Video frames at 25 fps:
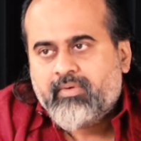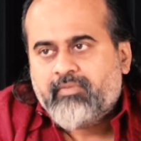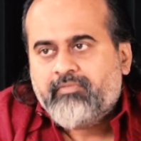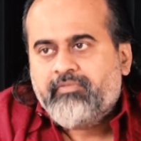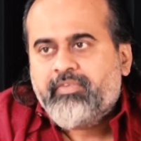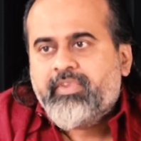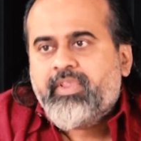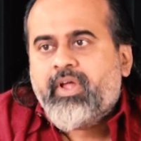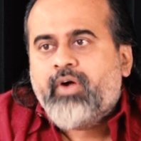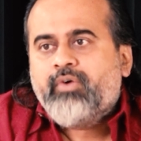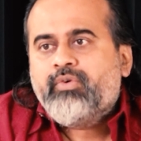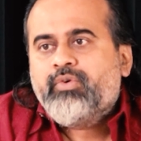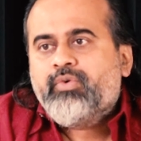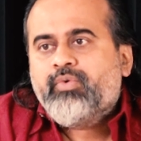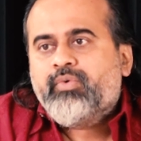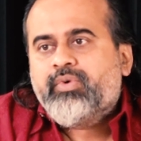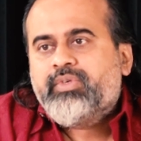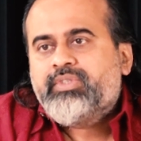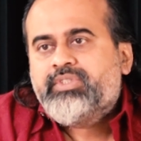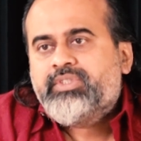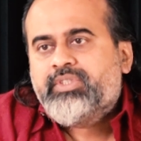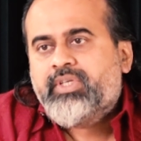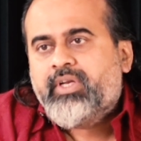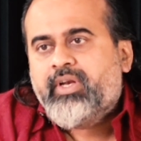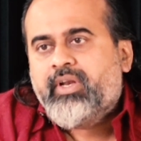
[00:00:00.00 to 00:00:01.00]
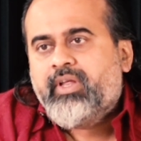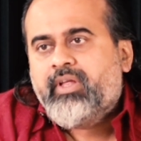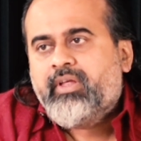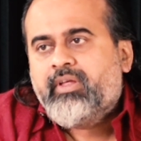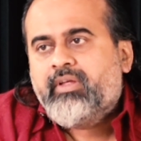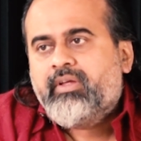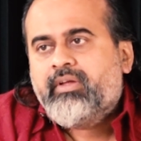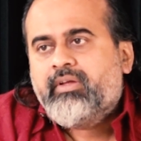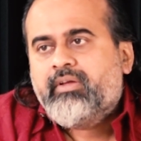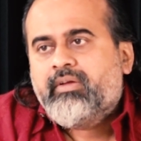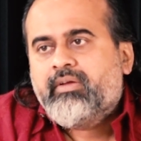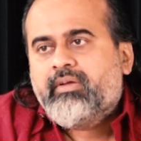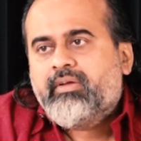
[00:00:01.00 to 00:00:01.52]
without
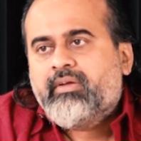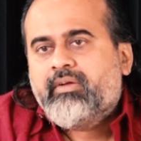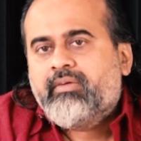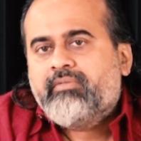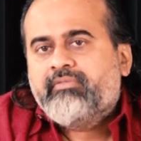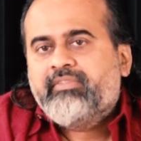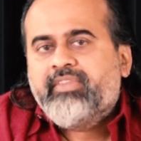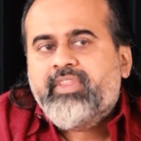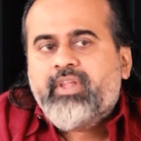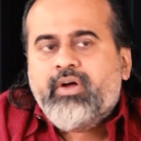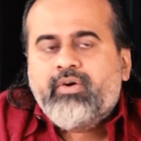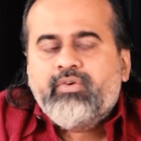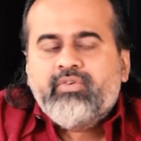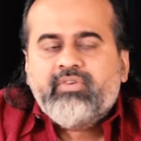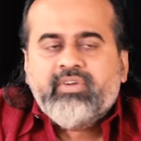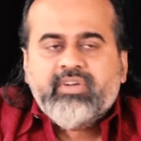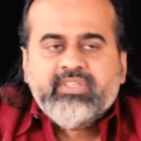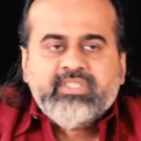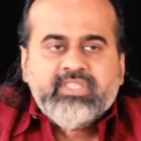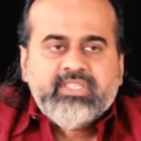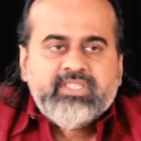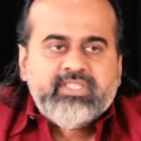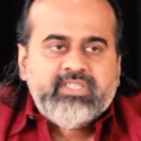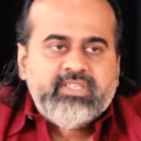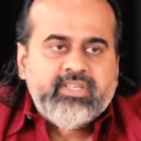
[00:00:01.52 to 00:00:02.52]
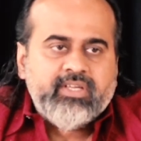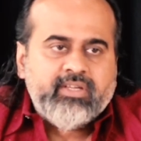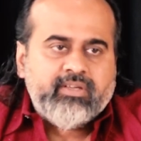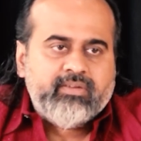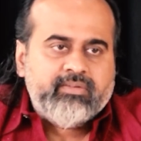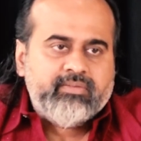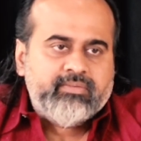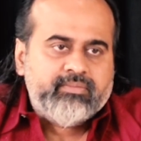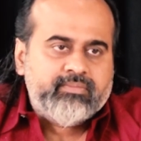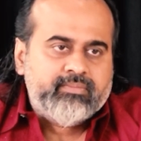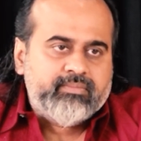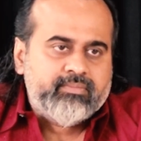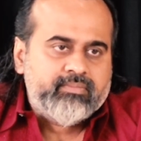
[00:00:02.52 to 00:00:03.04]
questioning, without
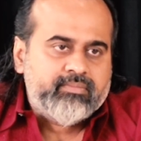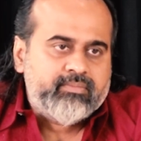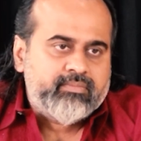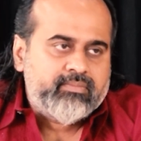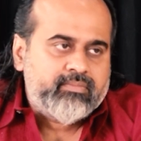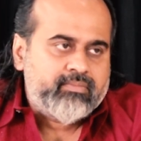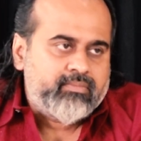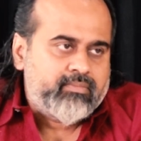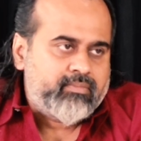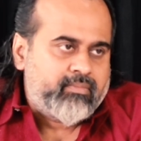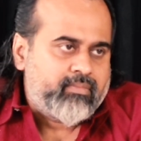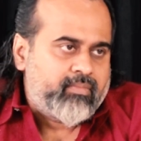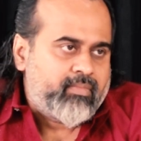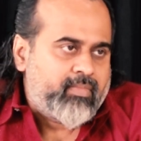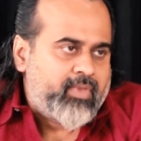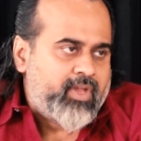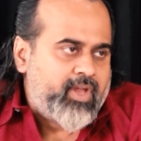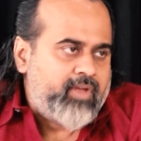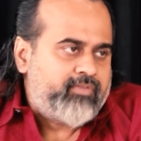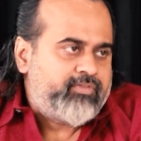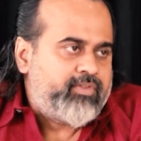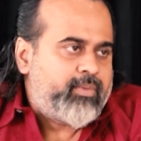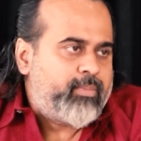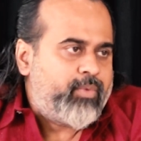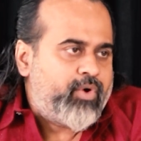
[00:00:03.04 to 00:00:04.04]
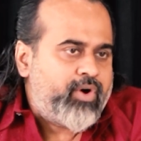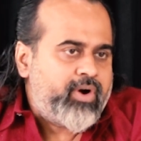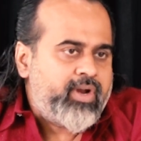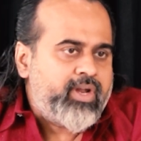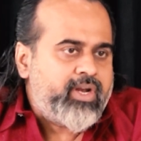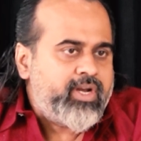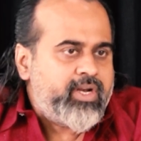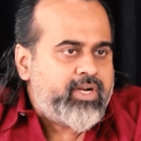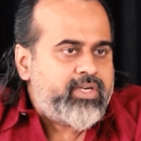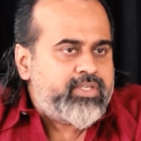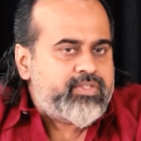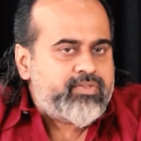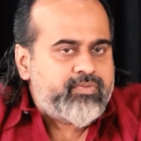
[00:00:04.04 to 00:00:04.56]
resisting. If the body
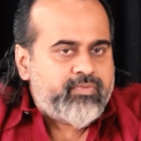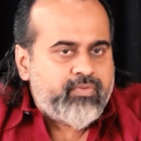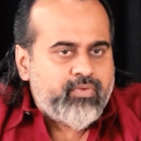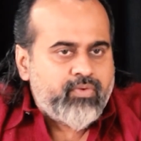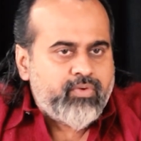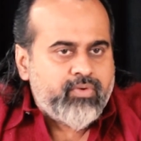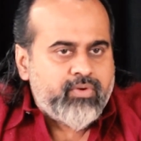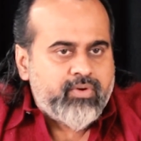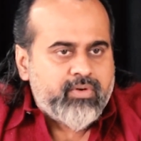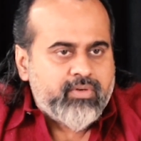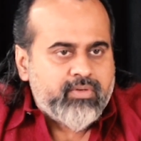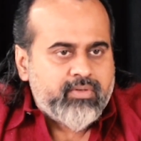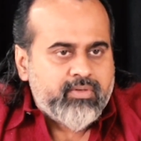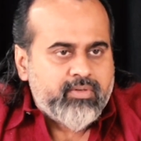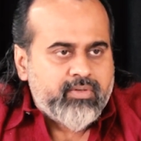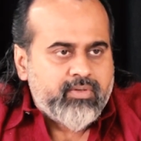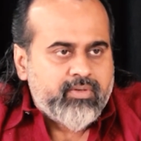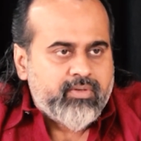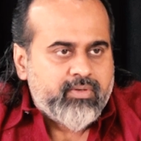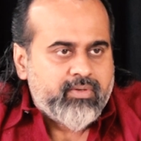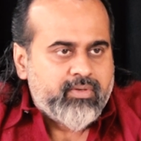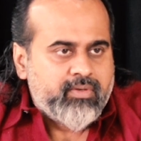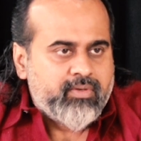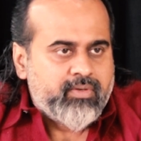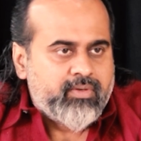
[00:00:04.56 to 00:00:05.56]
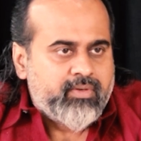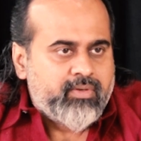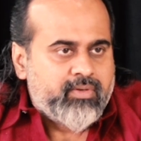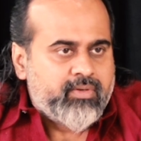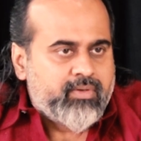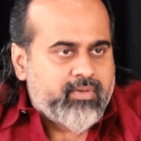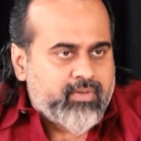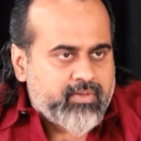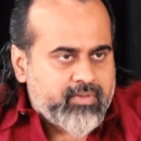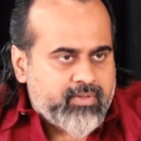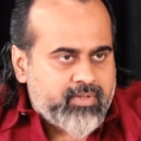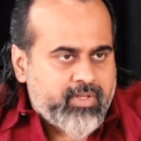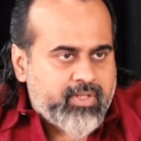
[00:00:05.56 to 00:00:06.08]
needs food,
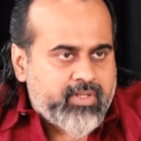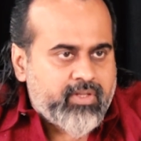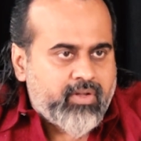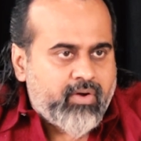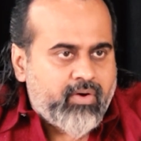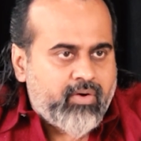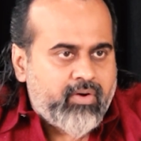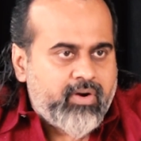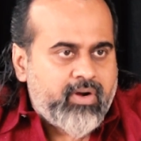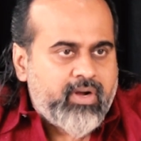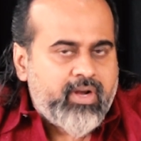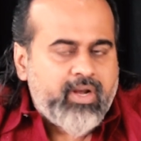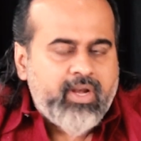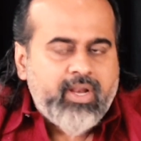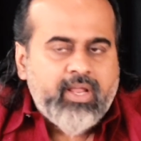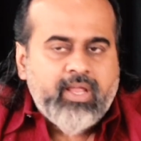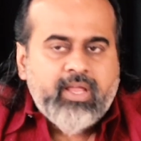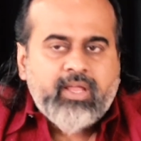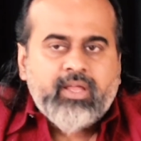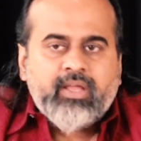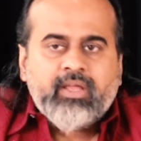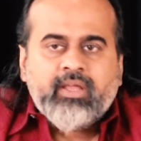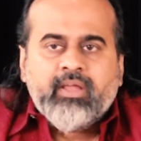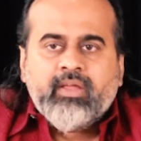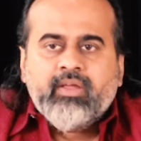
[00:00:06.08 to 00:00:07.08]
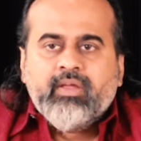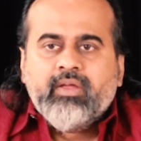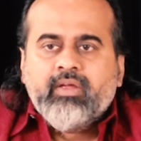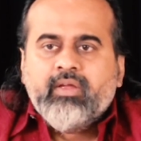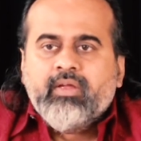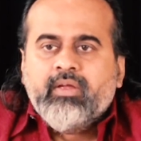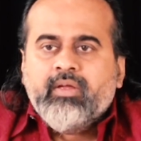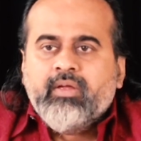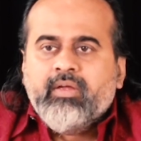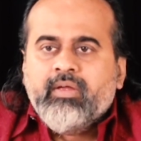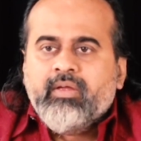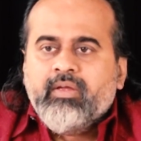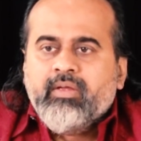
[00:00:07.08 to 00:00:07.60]
then the only
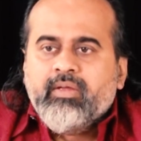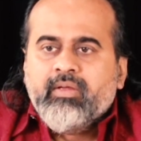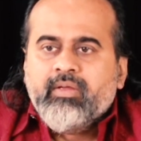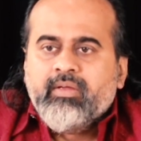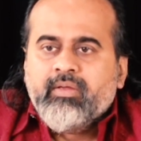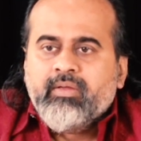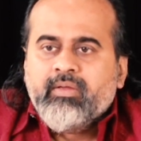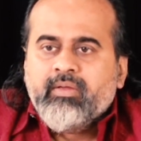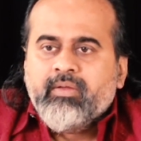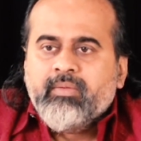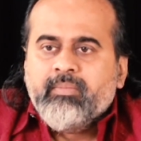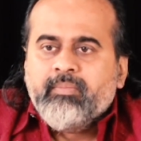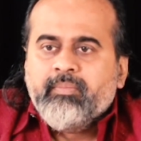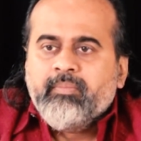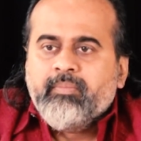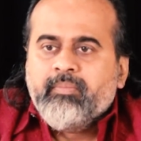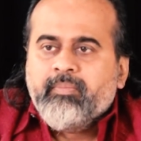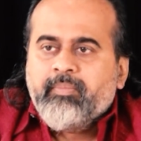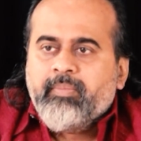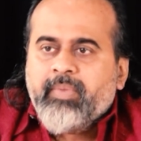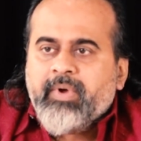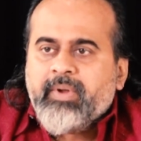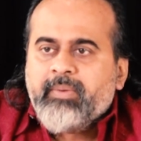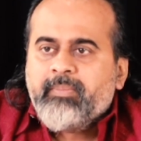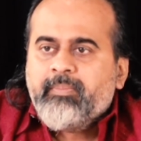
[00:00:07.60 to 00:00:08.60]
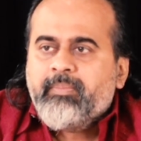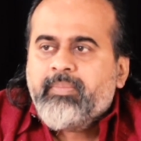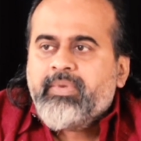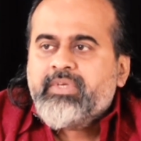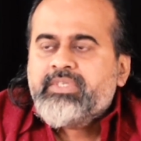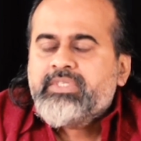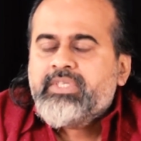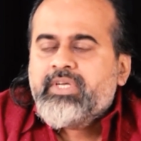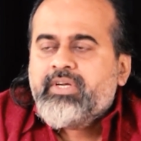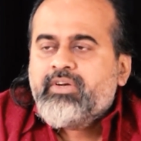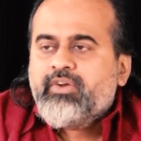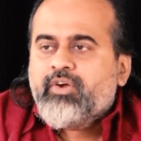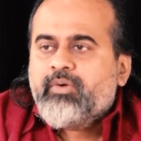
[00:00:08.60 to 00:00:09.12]

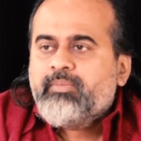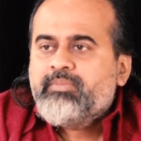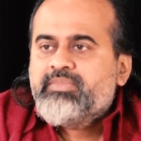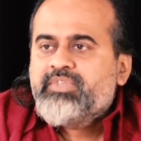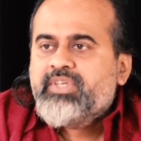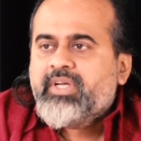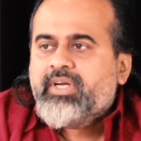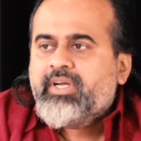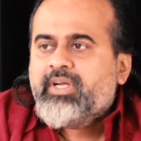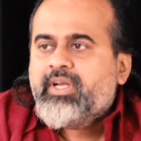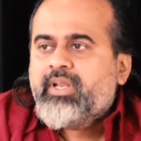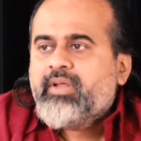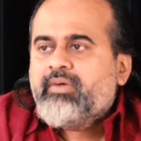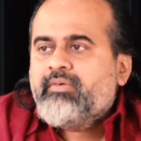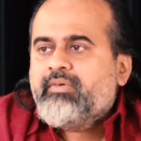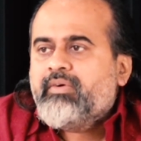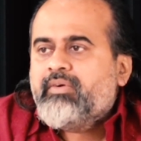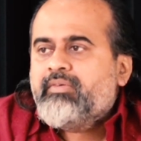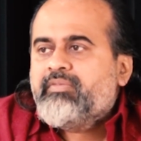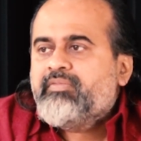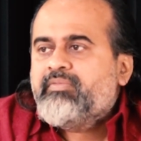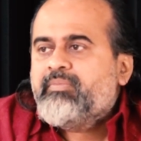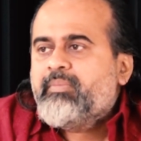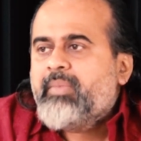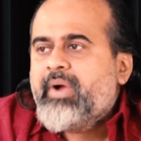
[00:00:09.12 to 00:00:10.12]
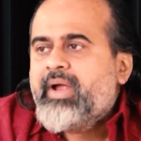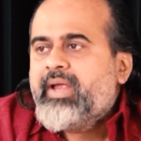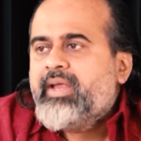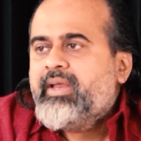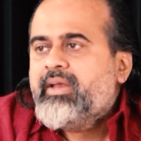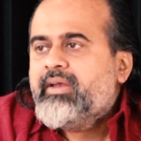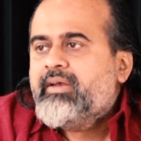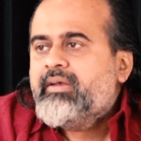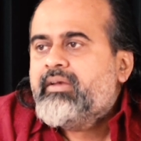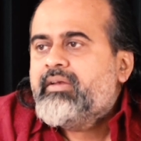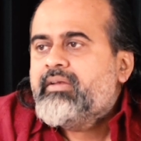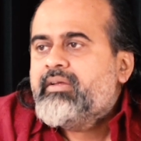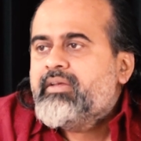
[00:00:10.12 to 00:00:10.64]
purpose and objective of
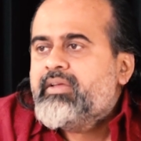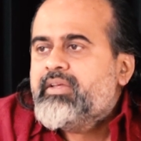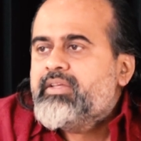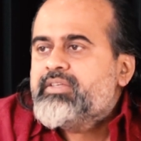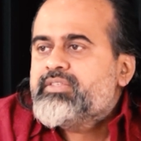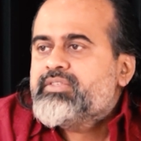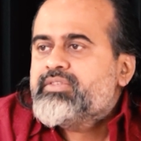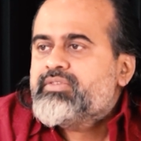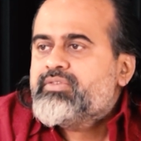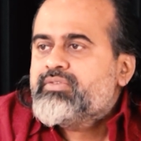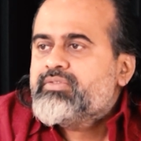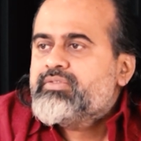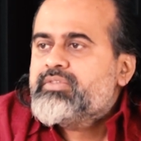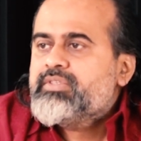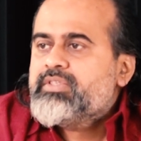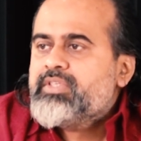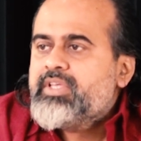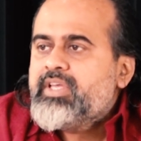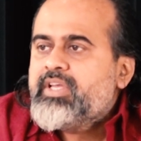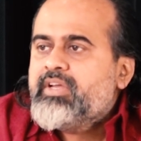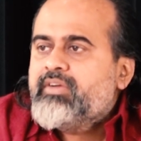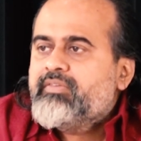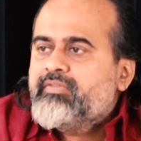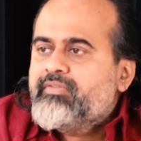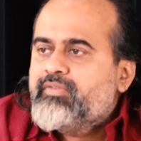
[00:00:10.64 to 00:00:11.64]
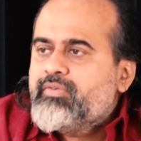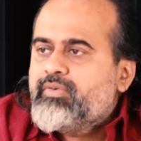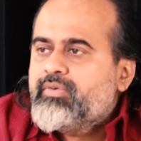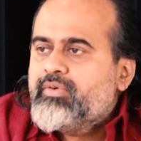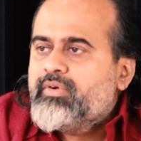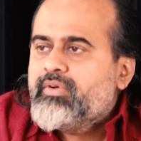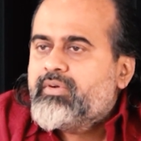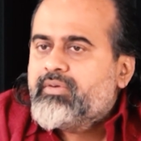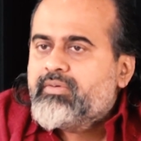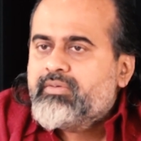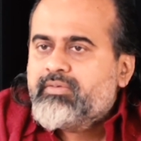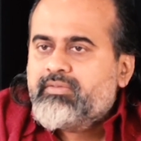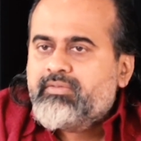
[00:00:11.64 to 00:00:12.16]
mind is to seek
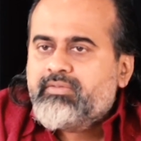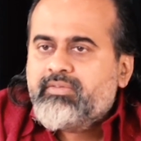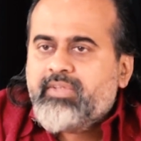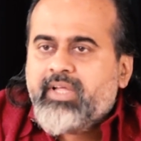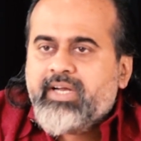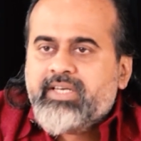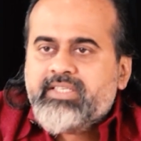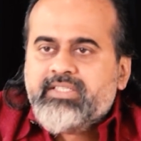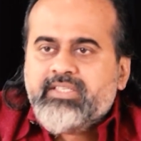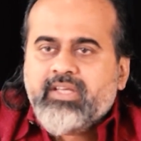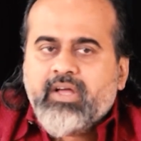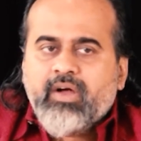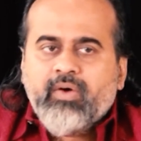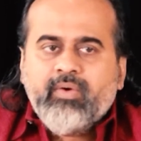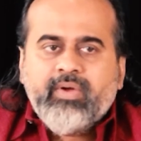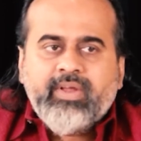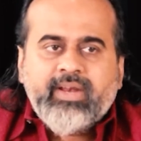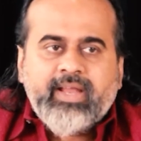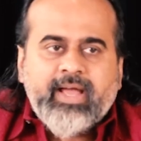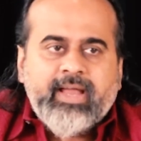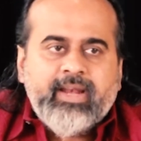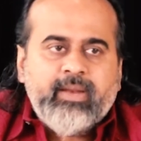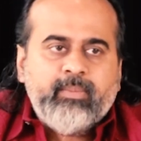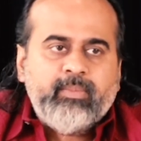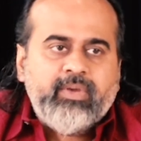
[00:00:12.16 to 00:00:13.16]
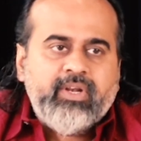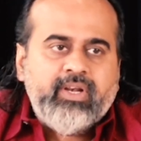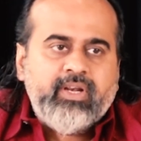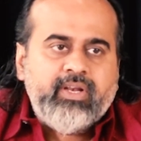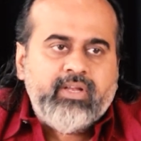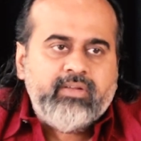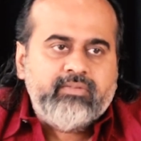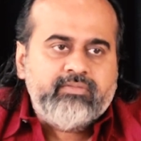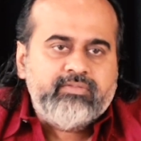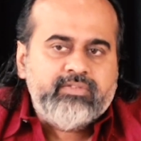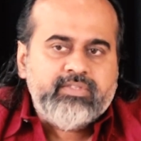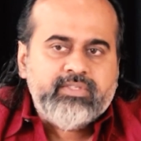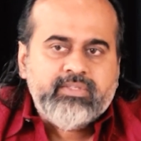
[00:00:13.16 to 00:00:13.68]
food. That's how an animal
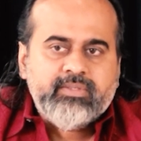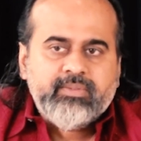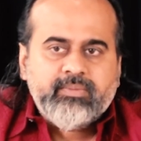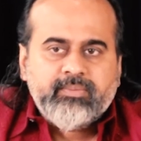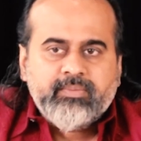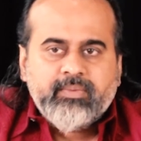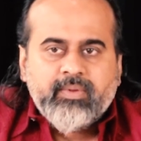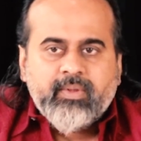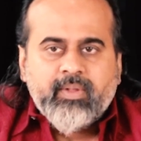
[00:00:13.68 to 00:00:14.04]
lives.